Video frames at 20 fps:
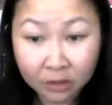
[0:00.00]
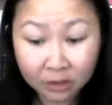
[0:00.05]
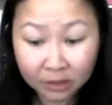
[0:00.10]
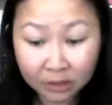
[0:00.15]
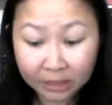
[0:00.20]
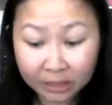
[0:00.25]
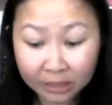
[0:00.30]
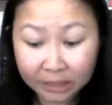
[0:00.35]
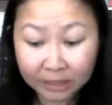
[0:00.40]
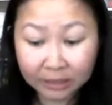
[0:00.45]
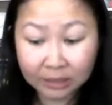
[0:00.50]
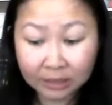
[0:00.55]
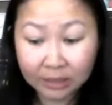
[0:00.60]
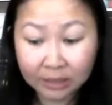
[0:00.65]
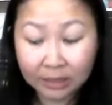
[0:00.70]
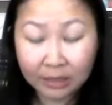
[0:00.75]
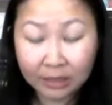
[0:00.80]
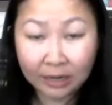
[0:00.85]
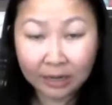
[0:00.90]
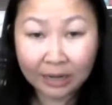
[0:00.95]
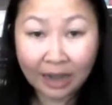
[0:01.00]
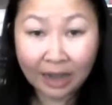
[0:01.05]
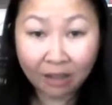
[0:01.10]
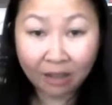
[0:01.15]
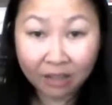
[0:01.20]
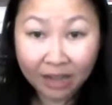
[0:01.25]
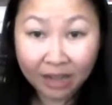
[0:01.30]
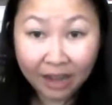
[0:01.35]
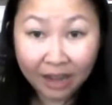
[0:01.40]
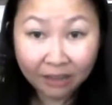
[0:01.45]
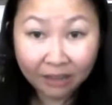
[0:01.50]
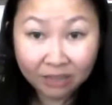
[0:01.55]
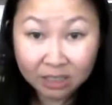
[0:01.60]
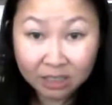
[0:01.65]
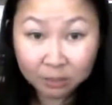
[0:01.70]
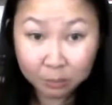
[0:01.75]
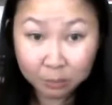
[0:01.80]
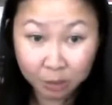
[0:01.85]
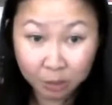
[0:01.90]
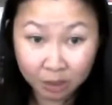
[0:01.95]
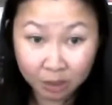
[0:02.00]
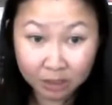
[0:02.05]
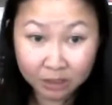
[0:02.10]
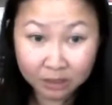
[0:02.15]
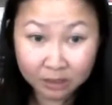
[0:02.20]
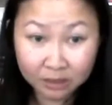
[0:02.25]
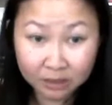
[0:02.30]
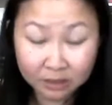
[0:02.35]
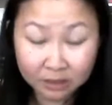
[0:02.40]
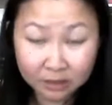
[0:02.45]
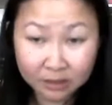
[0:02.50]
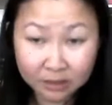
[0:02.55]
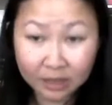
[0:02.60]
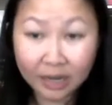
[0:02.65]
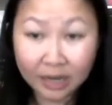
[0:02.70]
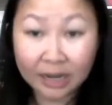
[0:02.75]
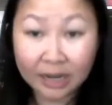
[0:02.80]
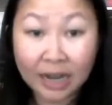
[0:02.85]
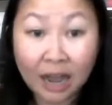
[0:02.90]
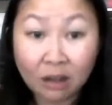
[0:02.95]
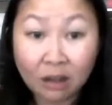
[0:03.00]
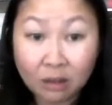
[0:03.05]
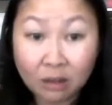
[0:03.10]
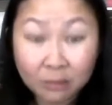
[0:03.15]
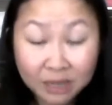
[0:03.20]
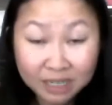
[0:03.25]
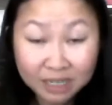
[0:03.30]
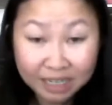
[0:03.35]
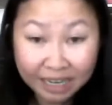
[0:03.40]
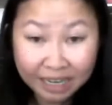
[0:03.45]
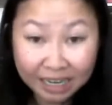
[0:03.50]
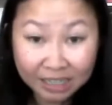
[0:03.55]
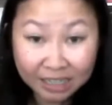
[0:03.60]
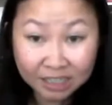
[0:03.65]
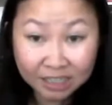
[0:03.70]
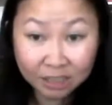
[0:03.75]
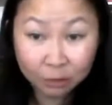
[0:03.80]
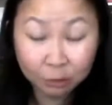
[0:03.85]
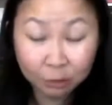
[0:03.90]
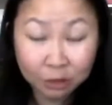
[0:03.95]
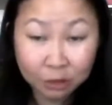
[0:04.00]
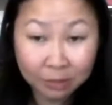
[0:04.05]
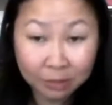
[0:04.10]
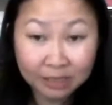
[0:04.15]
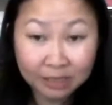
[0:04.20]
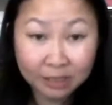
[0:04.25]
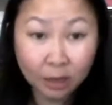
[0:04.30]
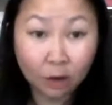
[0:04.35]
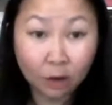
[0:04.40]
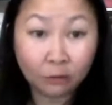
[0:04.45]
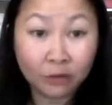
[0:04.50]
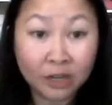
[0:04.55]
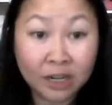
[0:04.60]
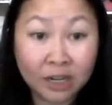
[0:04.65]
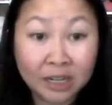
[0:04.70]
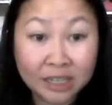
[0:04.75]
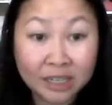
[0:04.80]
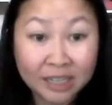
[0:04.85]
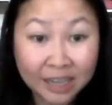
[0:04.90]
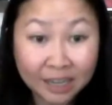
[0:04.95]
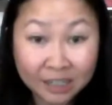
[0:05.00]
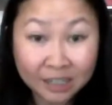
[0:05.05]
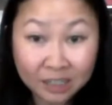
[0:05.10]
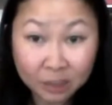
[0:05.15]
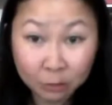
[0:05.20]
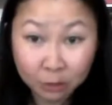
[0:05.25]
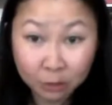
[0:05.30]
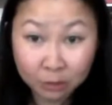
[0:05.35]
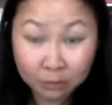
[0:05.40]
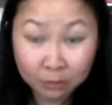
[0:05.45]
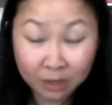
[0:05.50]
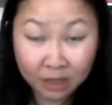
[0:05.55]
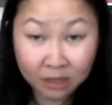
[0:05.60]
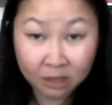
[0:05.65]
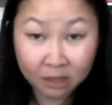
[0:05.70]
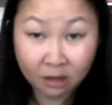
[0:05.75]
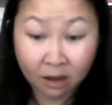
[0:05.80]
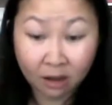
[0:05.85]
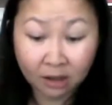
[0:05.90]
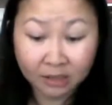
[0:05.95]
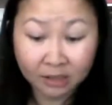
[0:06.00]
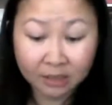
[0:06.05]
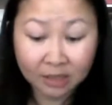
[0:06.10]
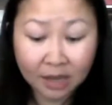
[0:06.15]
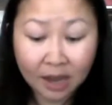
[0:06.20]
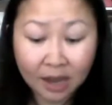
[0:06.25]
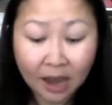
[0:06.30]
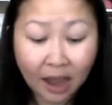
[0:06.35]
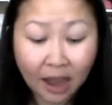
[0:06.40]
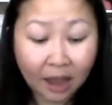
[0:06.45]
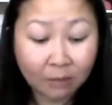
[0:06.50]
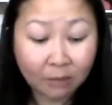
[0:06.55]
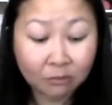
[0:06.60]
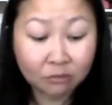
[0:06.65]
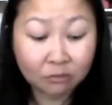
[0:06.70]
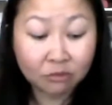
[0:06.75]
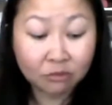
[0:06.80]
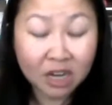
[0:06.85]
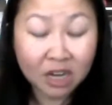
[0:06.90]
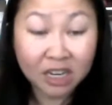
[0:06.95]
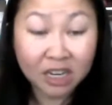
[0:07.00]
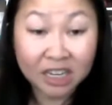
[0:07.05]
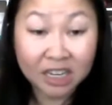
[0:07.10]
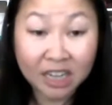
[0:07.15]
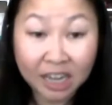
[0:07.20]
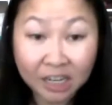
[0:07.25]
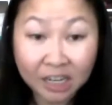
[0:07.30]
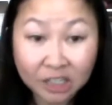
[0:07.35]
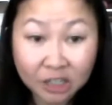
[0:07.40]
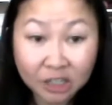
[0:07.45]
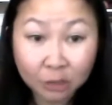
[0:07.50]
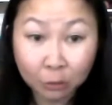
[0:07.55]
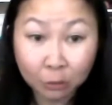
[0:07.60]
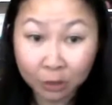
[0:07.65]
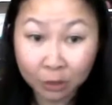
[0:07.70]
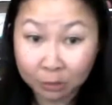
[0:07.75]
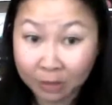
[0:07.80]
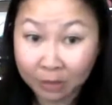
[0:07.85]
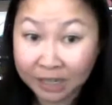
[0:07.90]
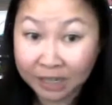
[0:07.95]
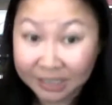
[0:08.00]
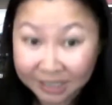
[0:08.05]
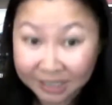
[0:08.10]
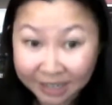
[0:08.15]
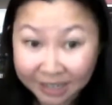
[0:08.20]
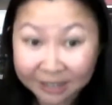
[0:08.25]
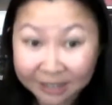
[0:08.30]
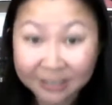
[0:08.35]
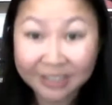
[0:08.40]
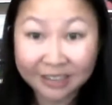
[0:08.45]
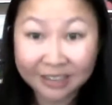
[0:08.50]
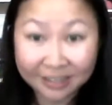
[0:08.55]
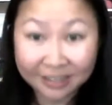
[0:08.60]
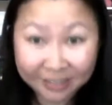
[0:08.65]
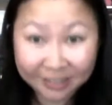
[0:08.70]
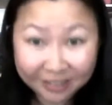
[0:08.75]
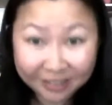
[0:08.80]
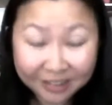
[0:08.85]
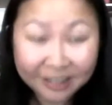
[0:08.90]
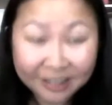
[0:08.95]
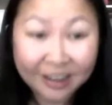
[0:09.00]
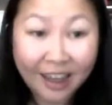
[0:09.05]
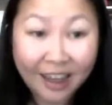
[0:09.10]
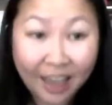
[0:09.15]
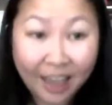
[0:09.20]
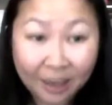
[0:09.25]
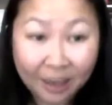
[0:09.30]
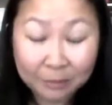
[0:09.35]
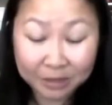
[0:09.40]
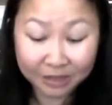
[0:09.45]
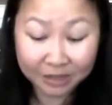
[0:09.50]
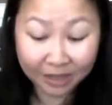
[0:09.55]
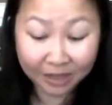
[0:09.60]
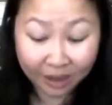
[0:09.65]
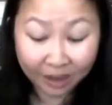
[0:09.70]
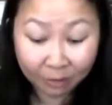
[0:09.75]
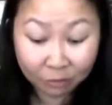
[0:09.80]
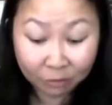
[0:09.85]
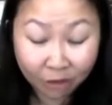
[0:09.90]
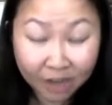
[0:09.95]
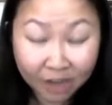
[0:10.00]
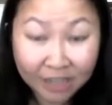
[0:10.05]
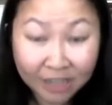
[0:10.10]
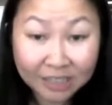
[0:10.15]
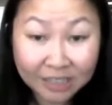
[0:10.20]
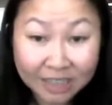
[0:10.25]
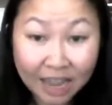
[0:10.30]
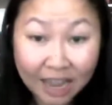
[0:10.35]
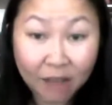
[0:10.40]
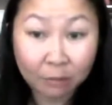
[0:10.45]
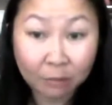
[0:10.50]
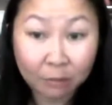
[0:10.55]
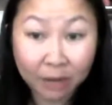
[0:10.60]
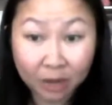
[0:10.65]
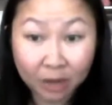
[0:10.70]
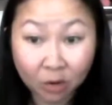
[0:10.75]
is now that I have this book and now I'm engaging with myself and engaging with my thoughts. I'm engaging with my daily habit. Like I'm writing down my